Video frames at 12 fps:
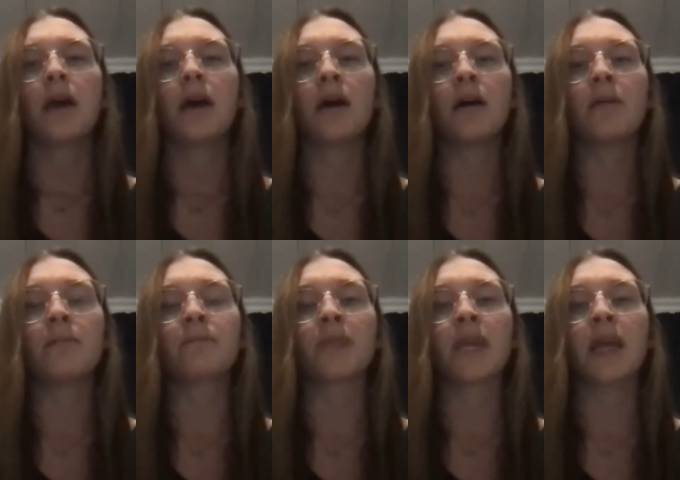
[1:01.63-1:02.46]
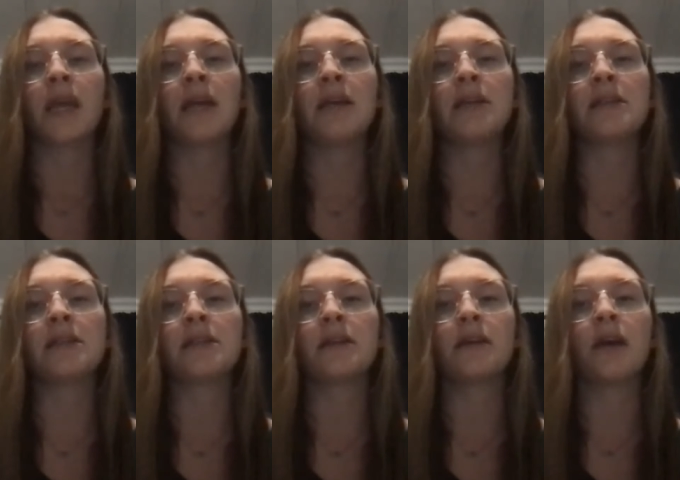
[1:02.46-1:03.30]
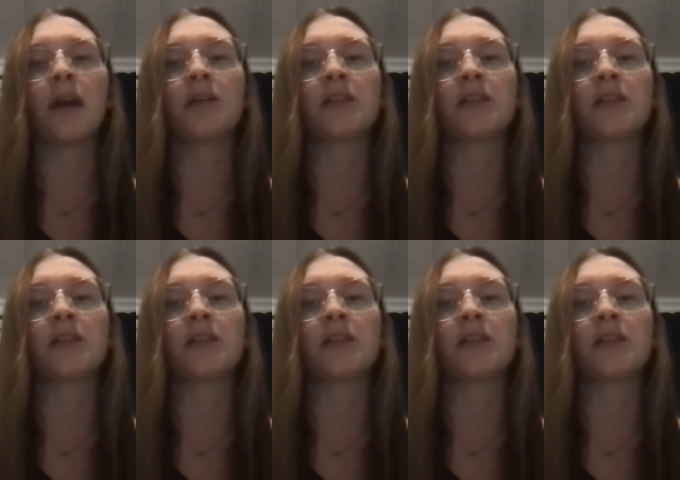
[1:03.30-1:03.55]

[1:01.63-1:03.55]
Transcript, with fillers: Um, and our